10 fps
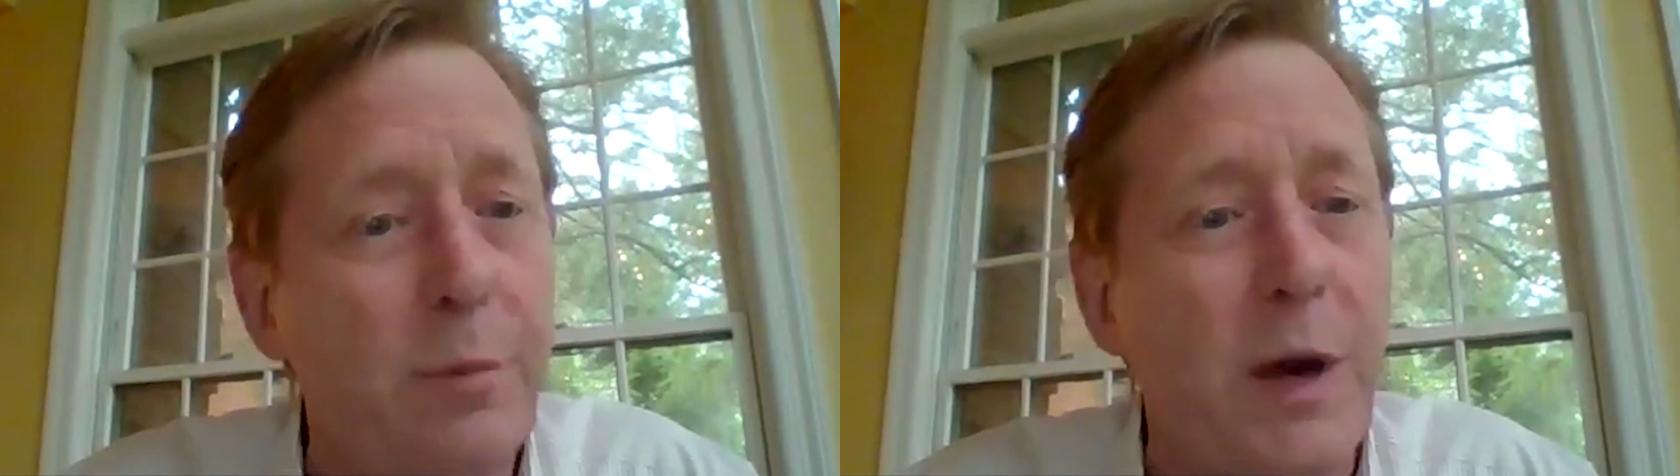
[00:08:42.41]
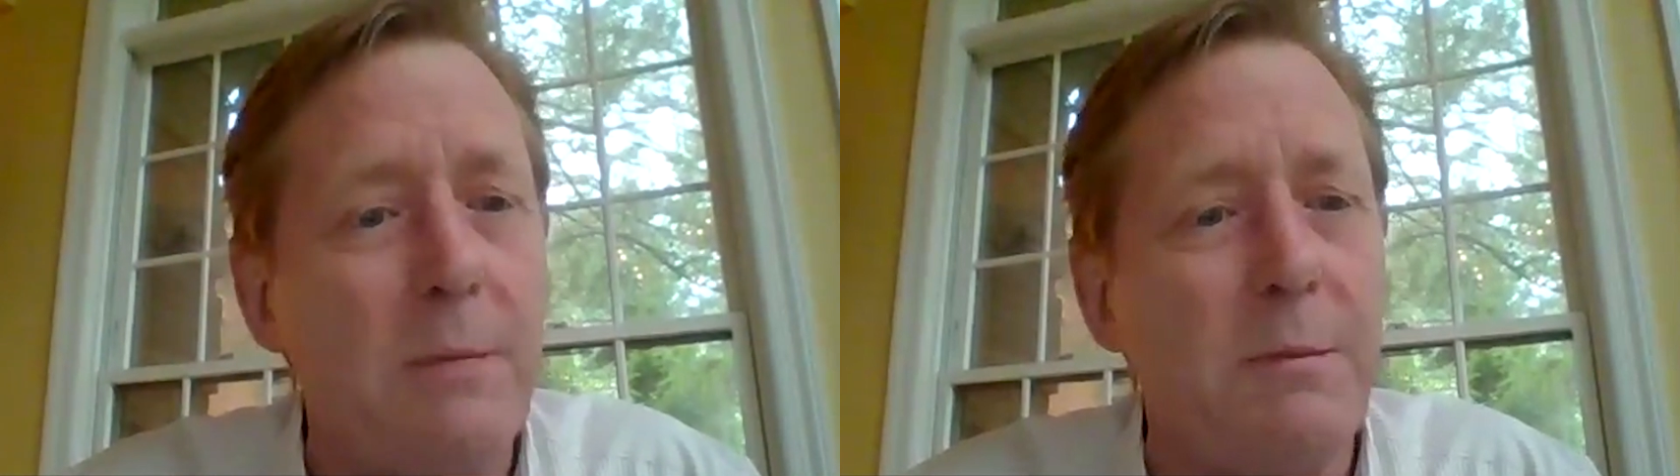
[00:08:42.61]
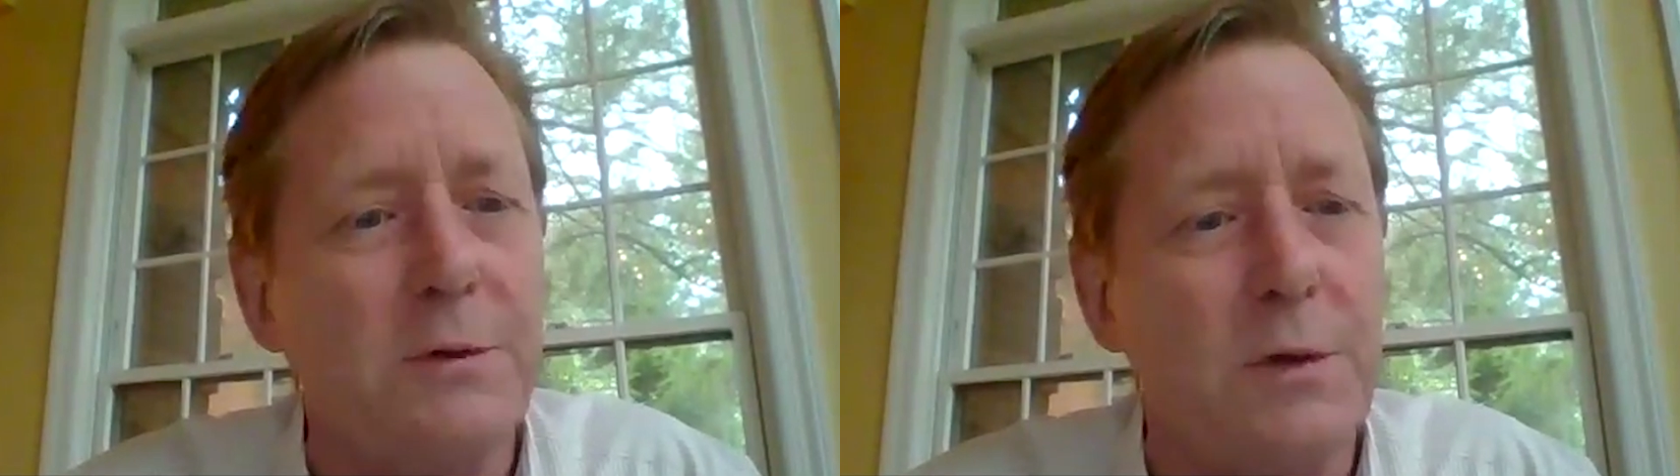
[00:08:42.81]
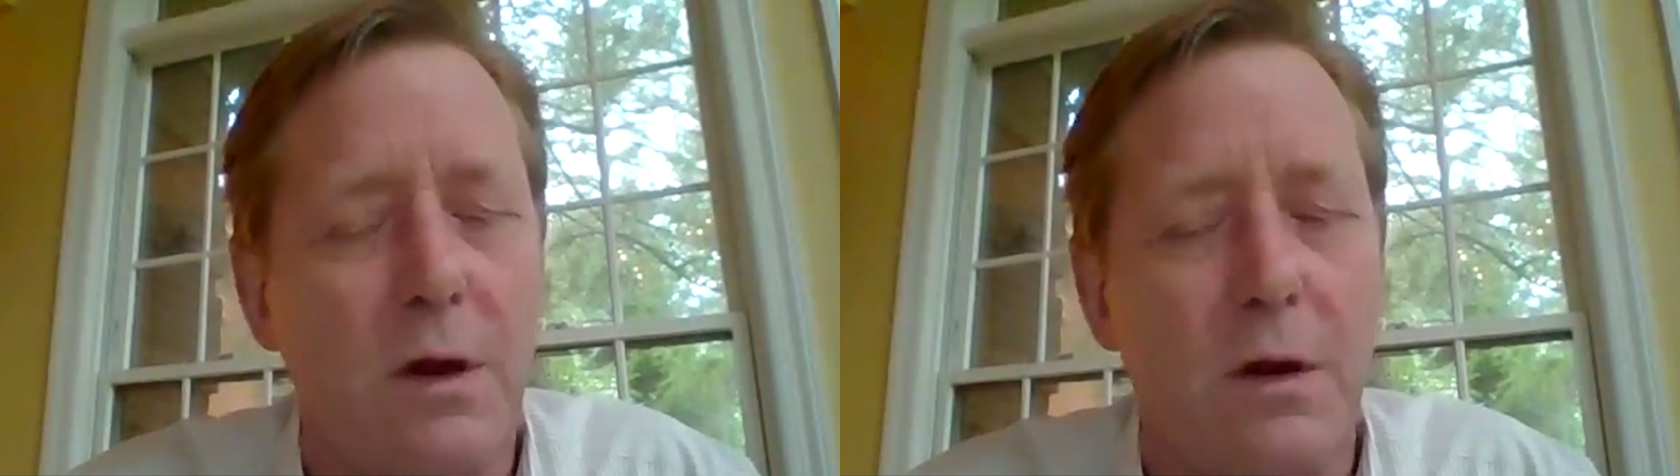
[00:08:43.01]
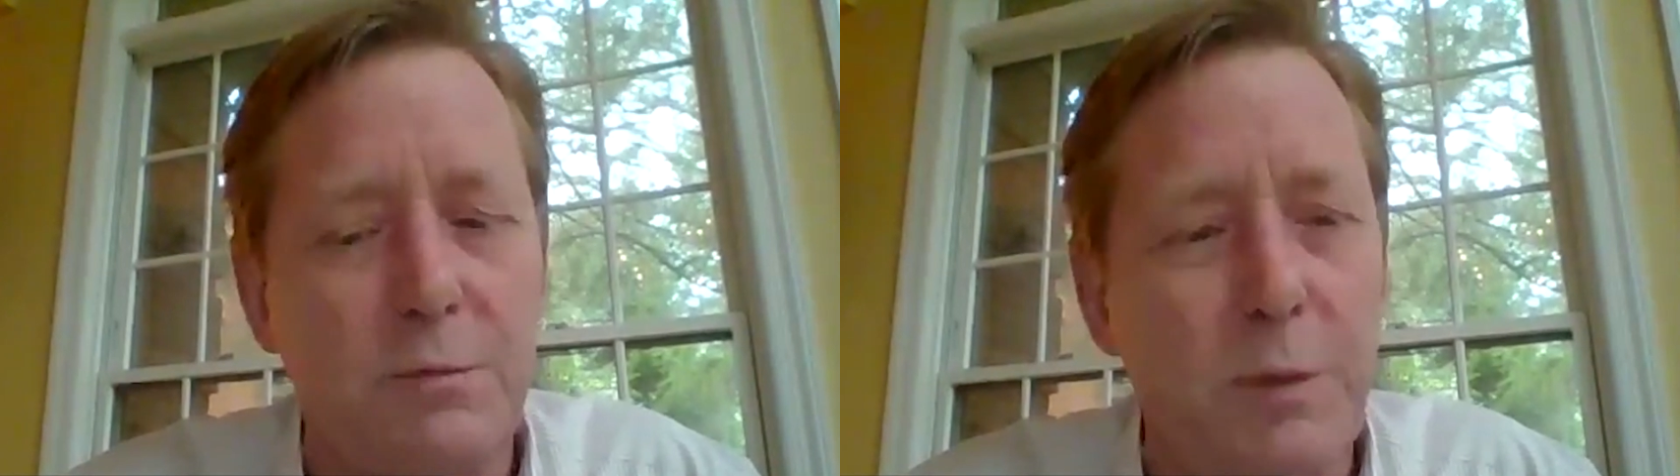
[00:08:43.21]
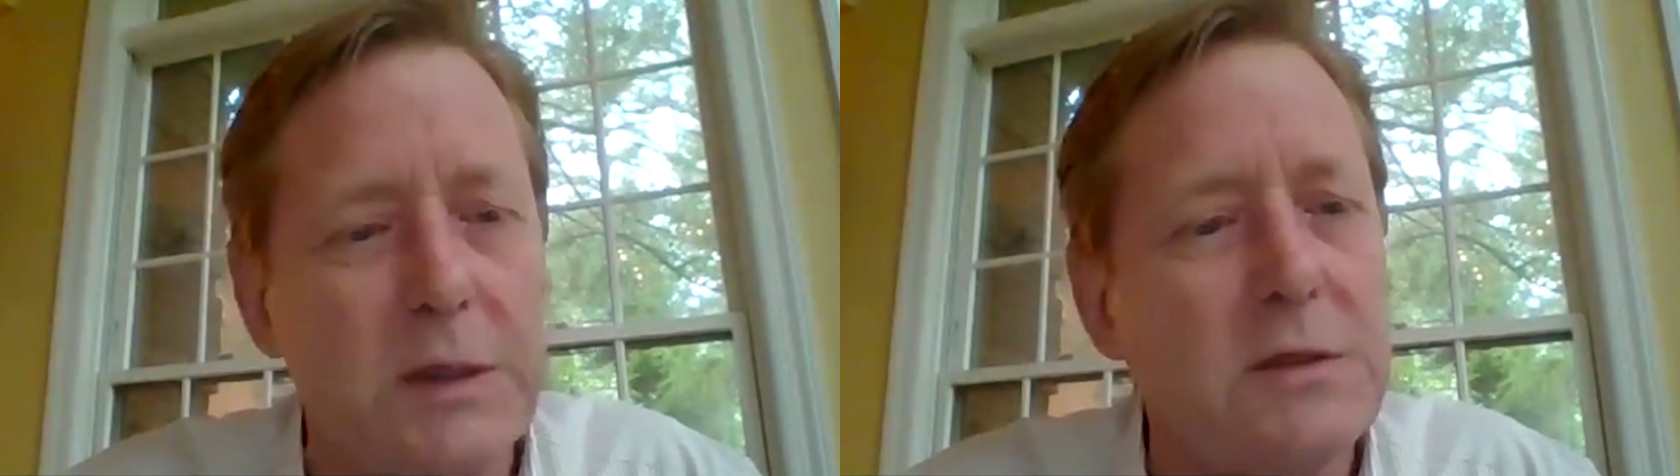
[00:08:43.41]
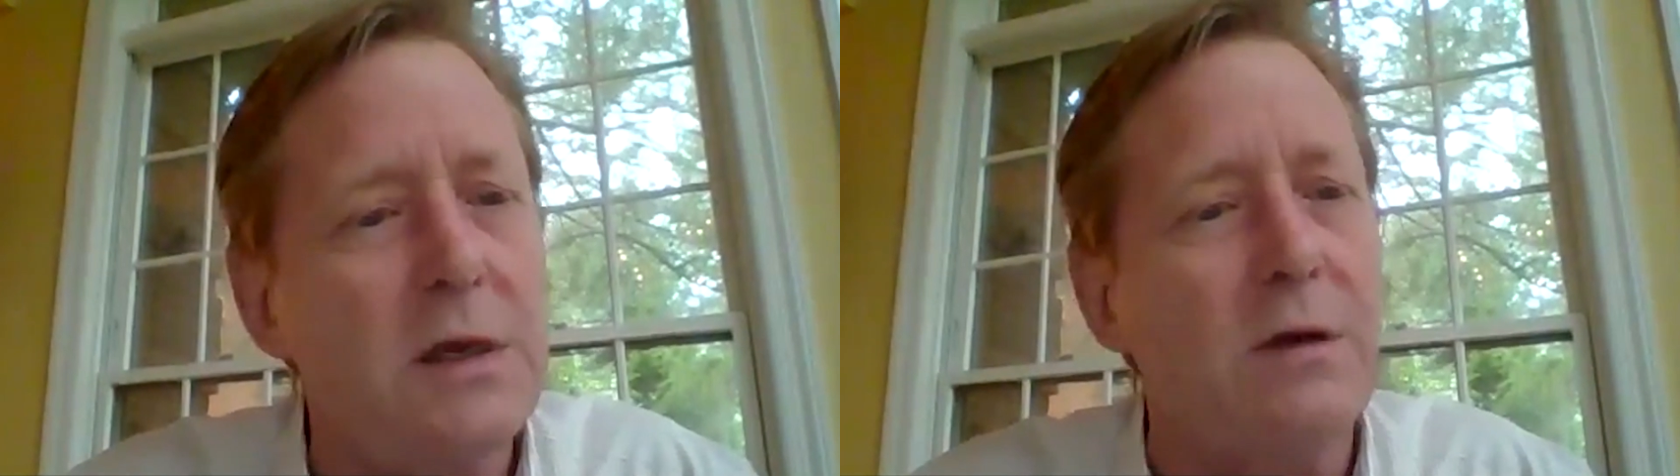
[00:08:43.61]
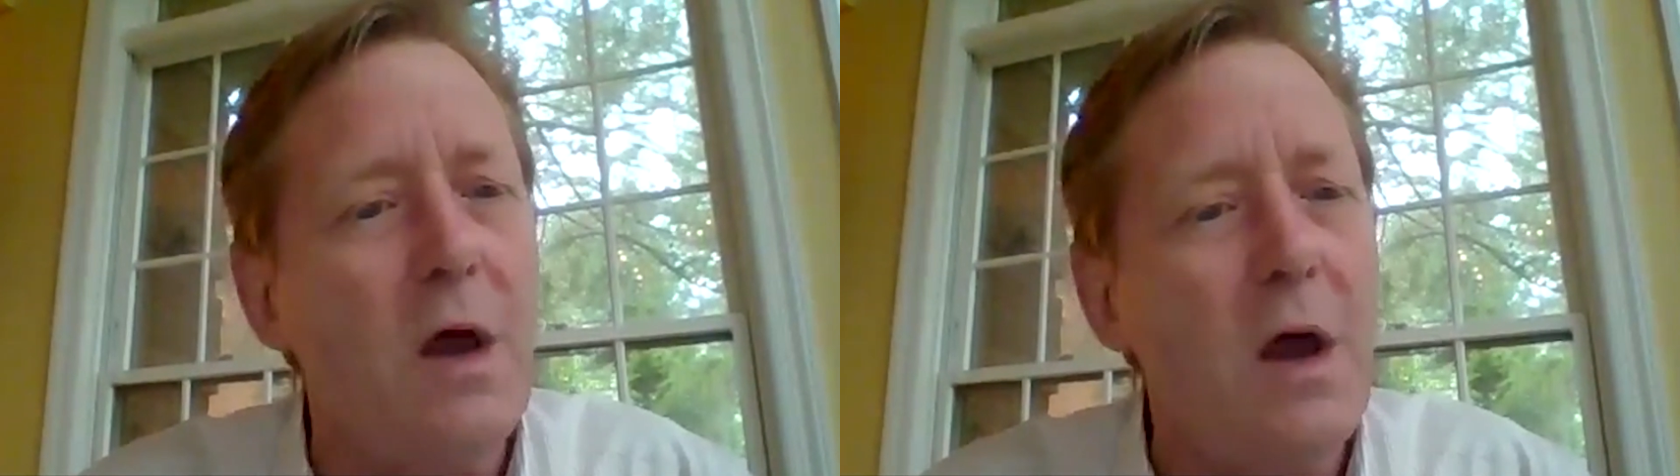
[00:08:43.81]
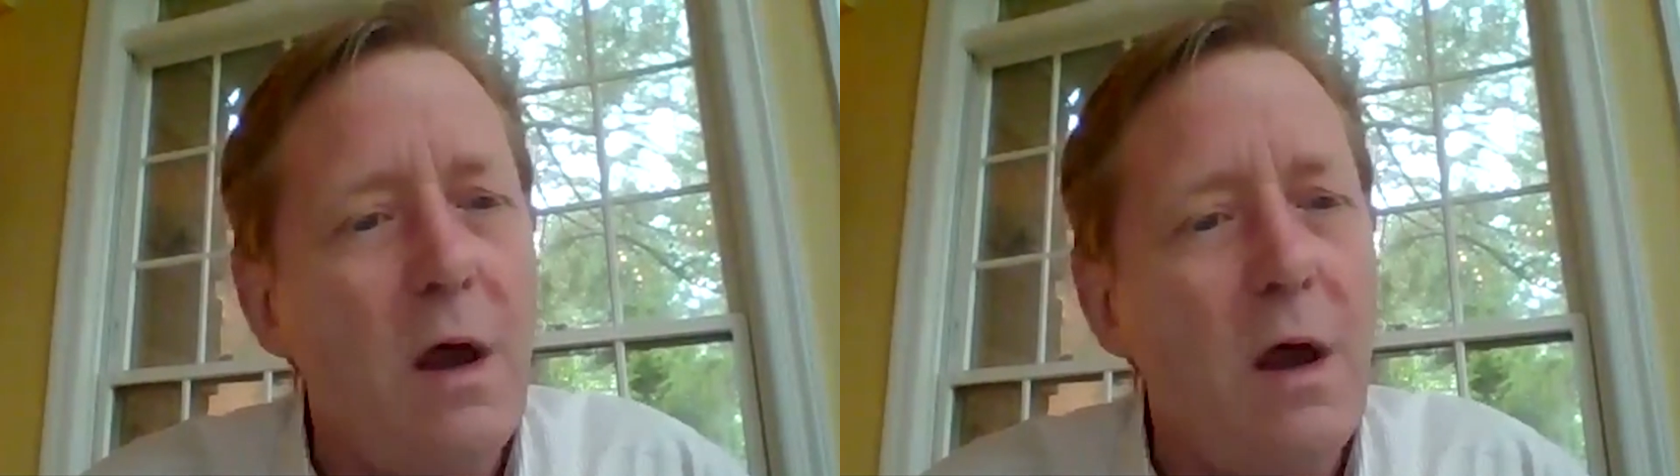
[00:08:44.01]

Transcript: problems with ours, but still,